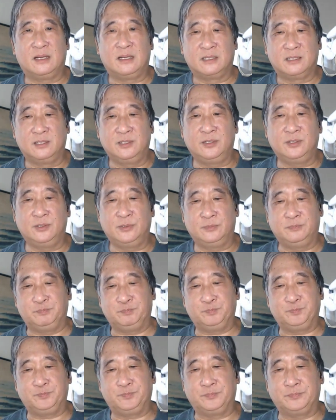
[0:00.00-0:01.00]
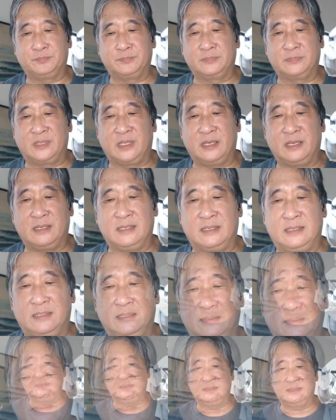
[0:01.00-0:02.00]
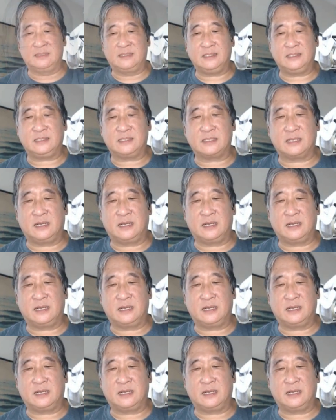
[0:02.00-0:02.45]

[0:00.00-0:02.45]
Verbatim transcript: Lou, you know, there's a